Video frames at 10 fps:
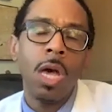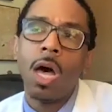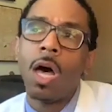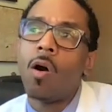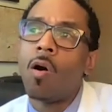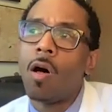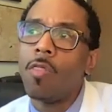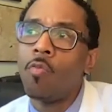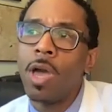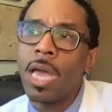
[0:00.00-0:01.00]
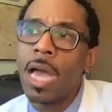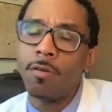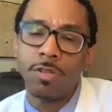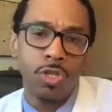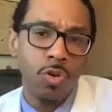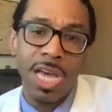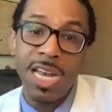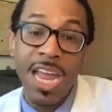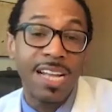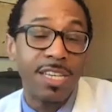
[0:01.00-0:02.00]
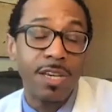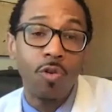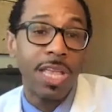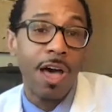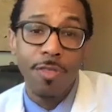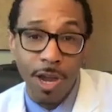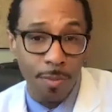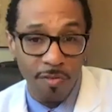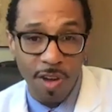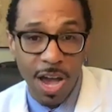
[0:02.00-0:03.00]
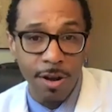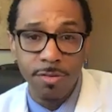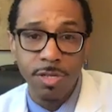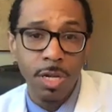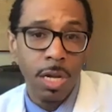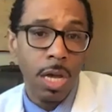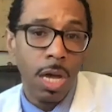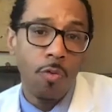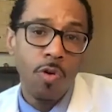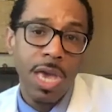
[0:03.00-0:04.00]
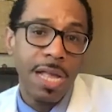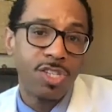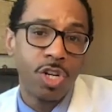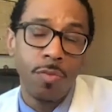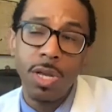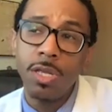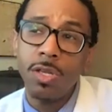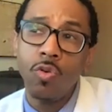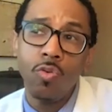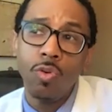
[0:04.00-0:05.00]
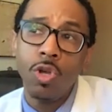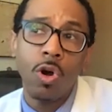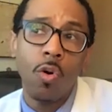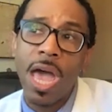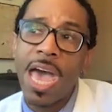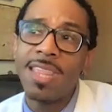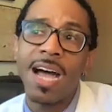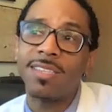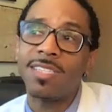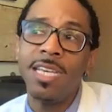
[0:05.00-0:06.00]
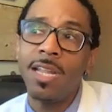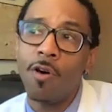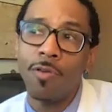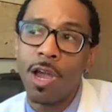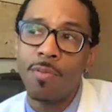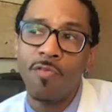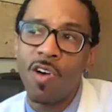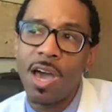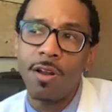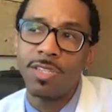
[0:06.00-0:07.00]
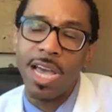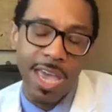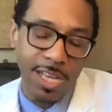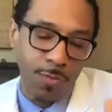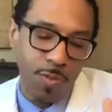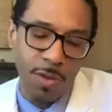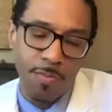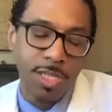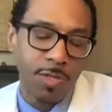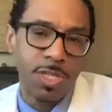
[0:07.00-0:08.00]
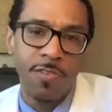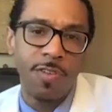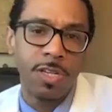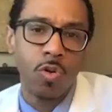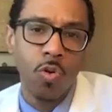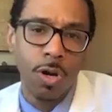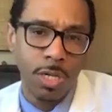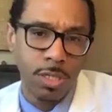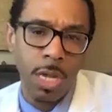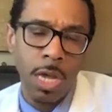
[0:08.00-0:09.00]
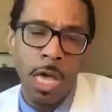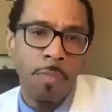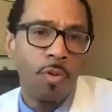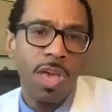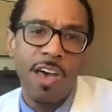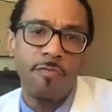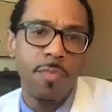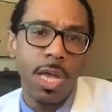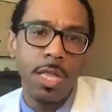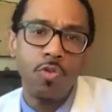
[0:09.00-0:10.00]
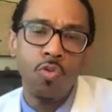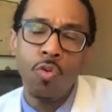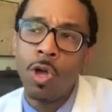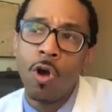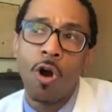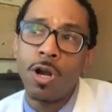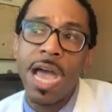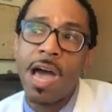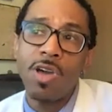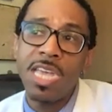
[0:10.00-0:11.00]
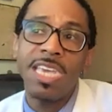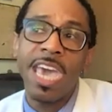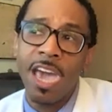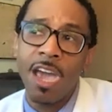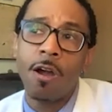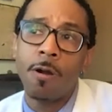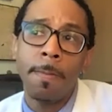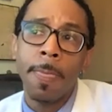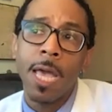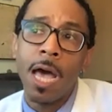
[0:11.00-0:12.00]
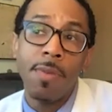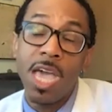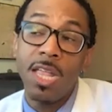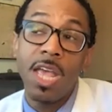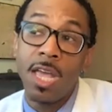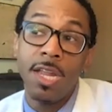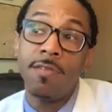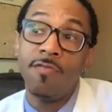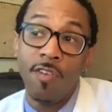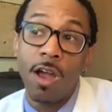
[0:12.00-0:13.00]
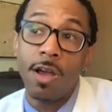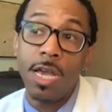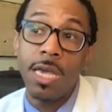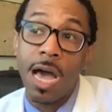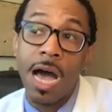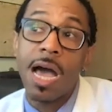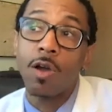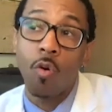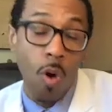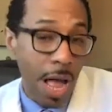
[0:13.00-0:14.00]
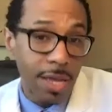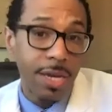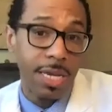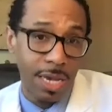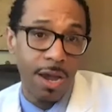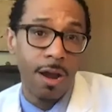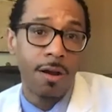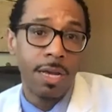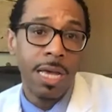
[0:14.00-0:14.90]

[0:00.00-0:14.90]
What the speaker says: all the way out to connecting with healthcare providers. We had gentlemen who had not seen healthcare providers. I can't speak about specific stories, but we have men who are now in care and in very high quality care,